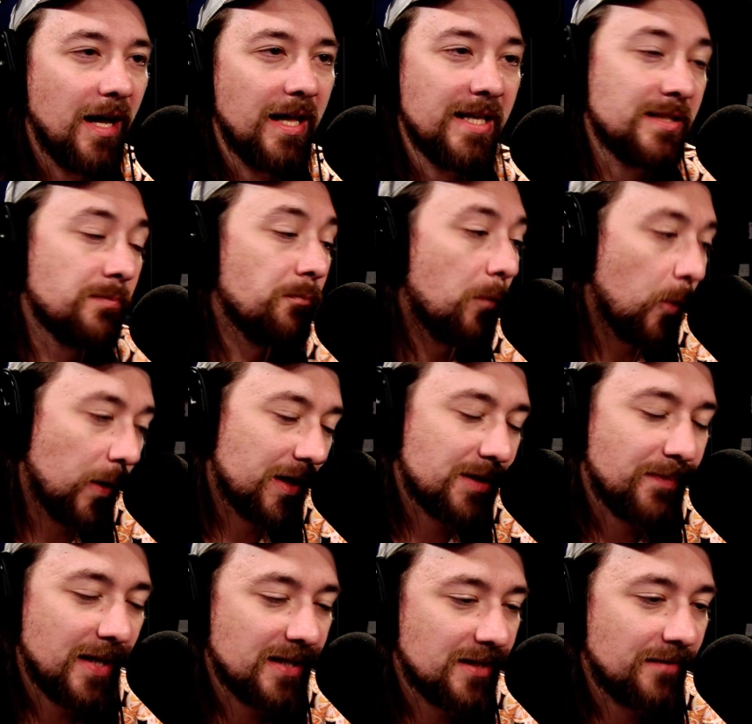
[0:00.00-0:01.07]
now it's more
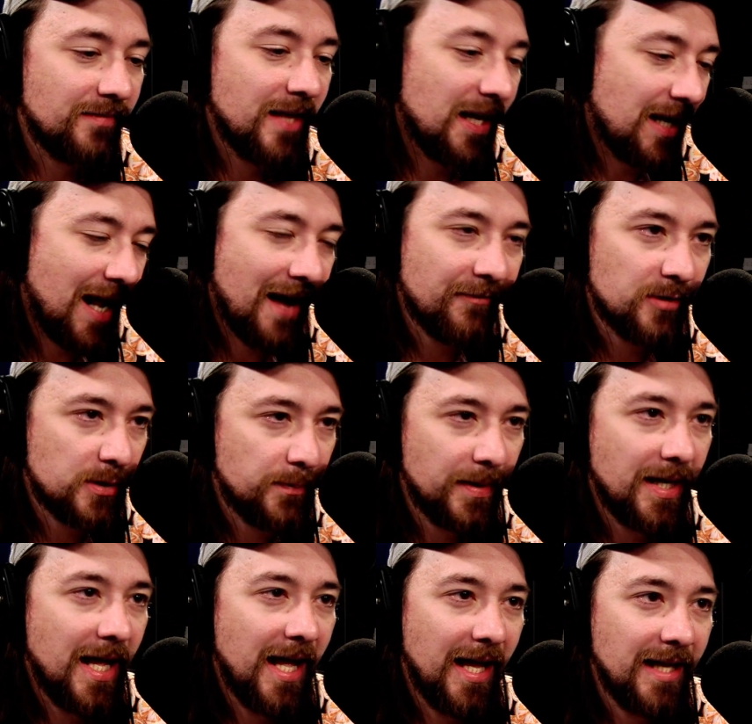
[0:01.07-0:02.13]
expensive than an average
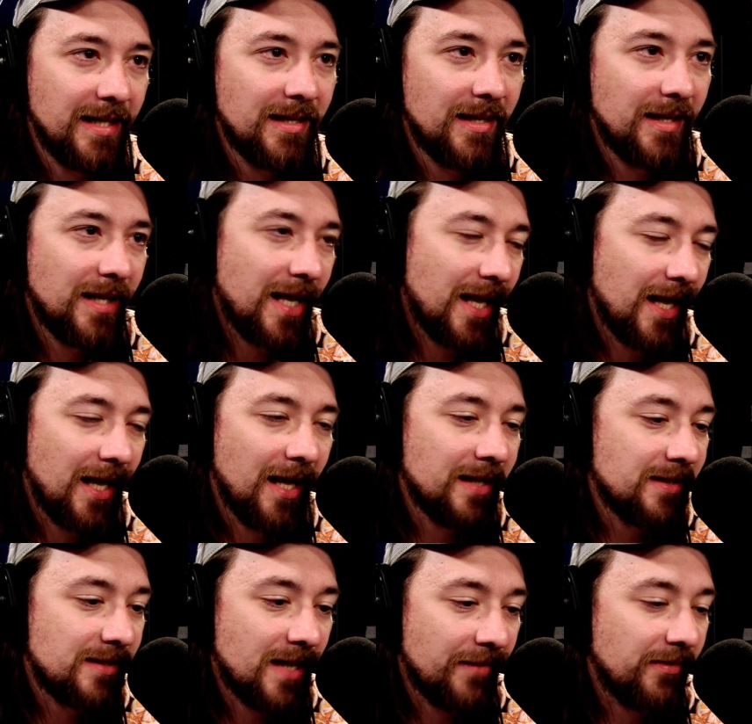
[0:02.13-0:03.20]
bidet,
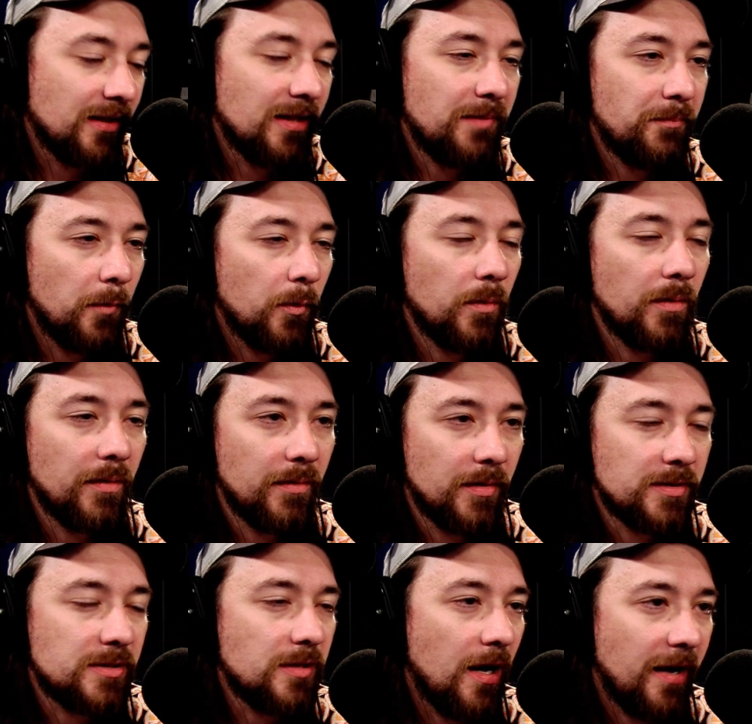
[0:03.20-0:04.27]
and definitely more
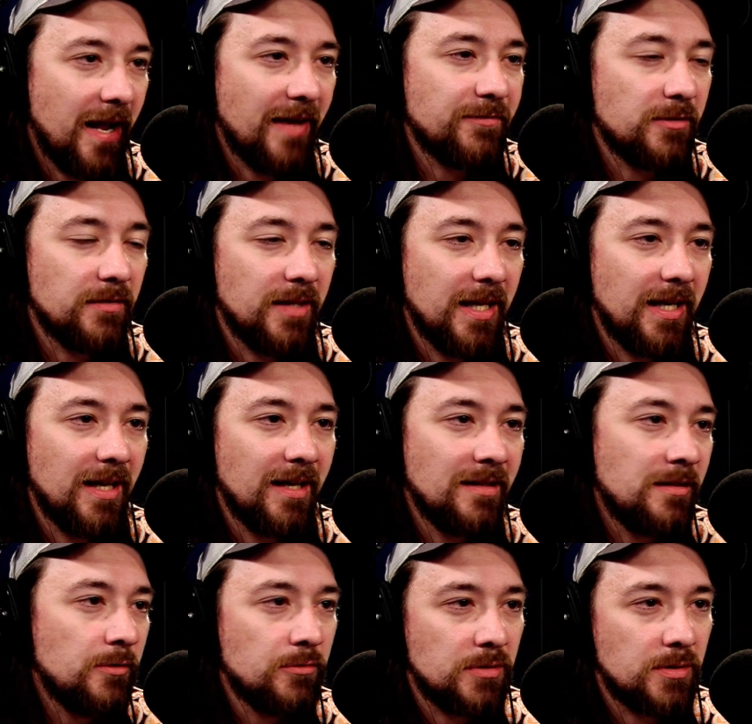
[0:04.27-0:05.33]
sought after than
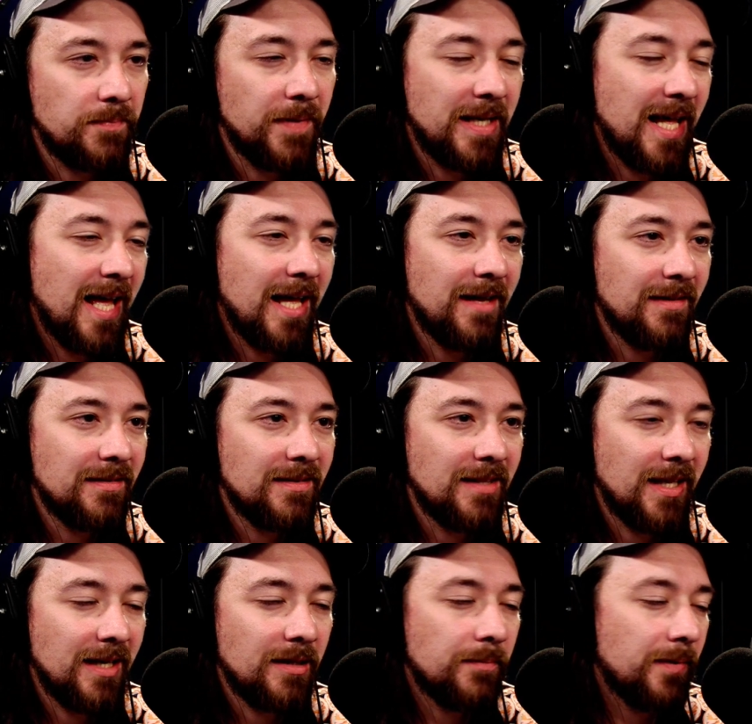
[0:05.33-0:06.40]
a used bidet
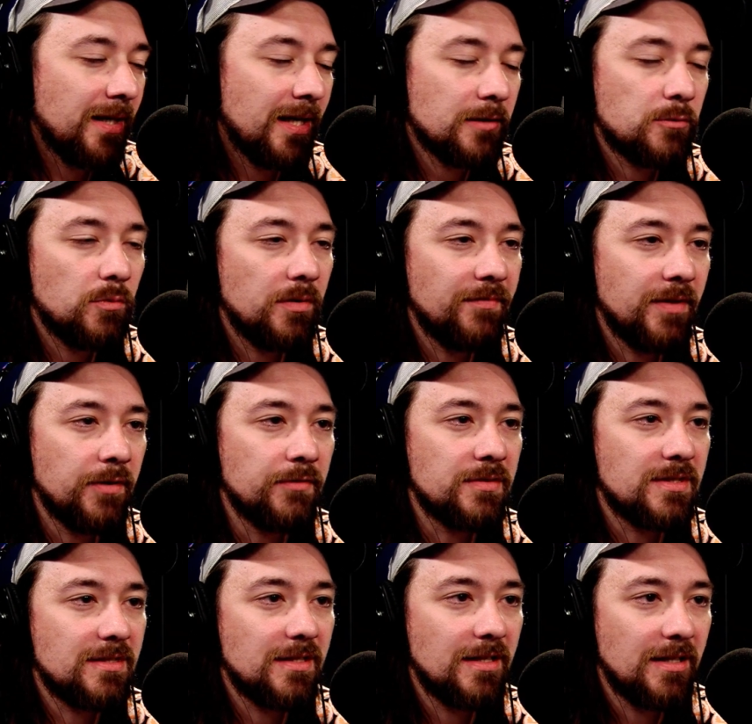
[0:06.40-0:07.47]
that anybody else would have
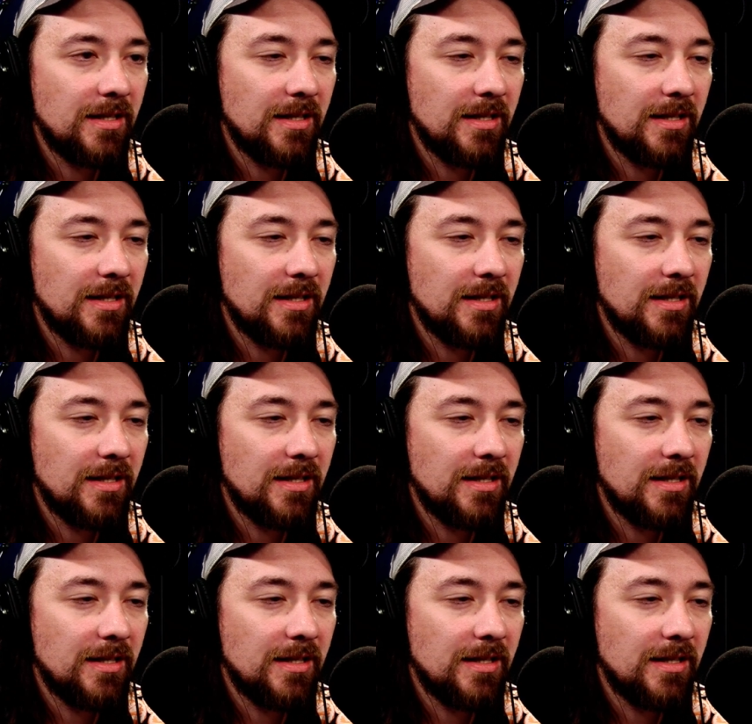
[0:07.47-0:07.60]
used.